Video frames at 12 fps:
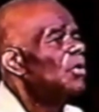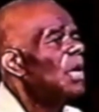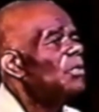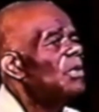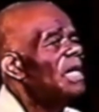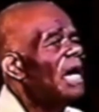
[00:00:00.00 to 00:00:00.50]

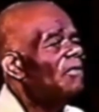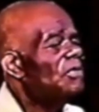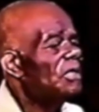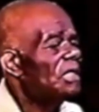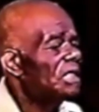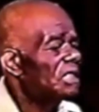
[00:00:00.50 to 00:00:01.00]
What we
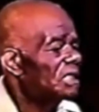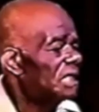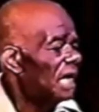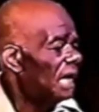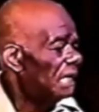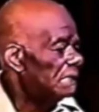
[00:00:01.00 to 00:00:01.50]
have to
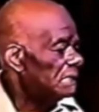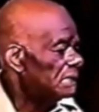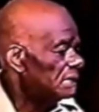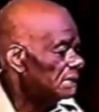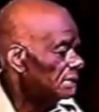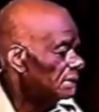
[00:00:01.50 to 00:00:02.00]

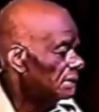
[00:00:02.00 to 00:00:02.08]
understand